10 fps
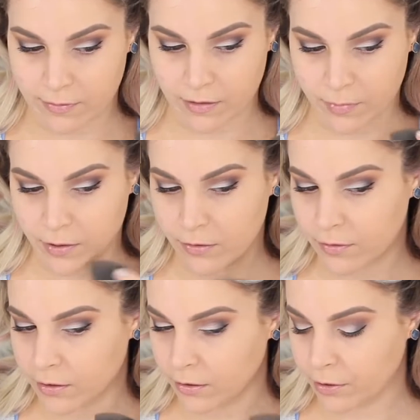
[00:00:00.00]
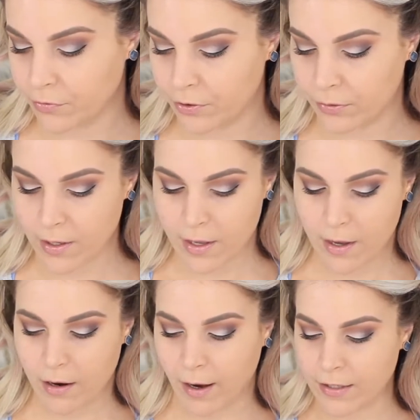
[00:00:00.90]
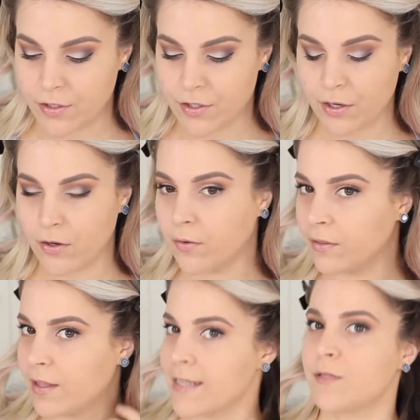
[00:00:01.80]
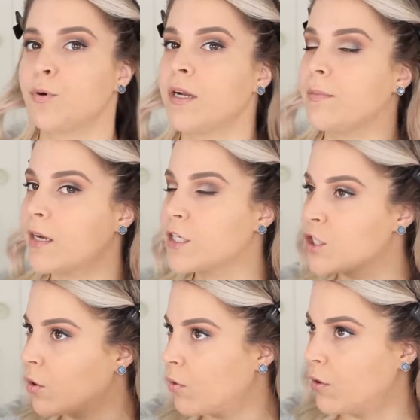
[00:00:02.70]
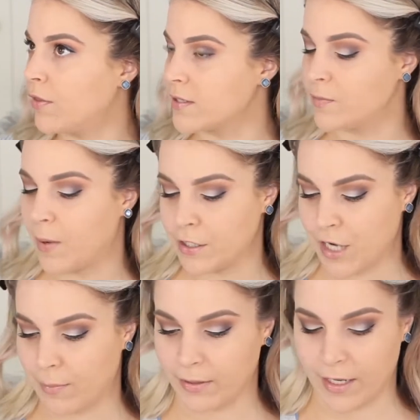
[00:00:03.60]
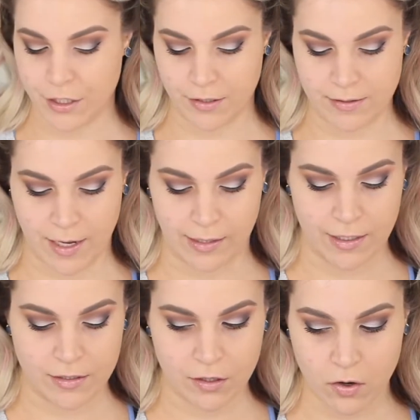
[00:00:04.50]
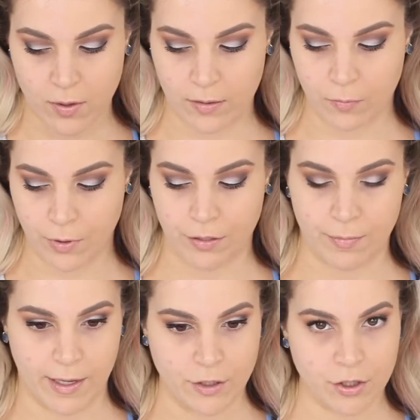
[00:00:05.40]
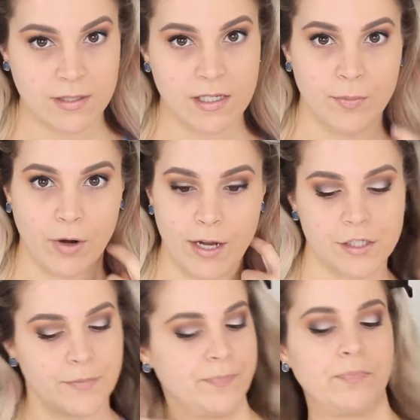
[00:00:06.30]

is going to be your go-to. All right, so that's pretty much the sponge application side. Let's go in with my trusty brush.